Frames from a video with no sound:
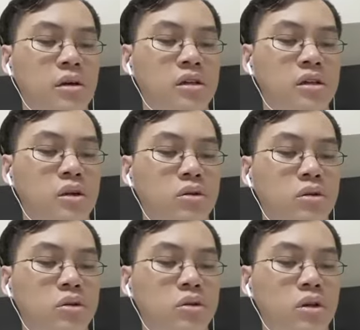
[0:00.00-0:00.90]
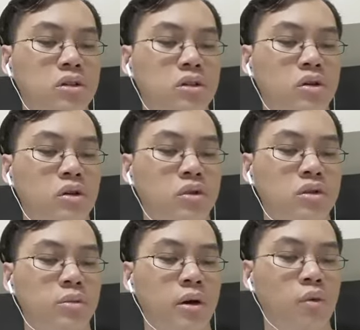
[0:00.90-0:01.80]
The coil's quality score is reduced by
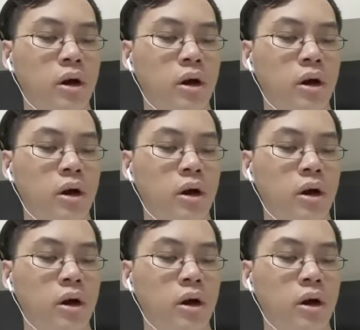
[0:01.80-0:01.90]
1.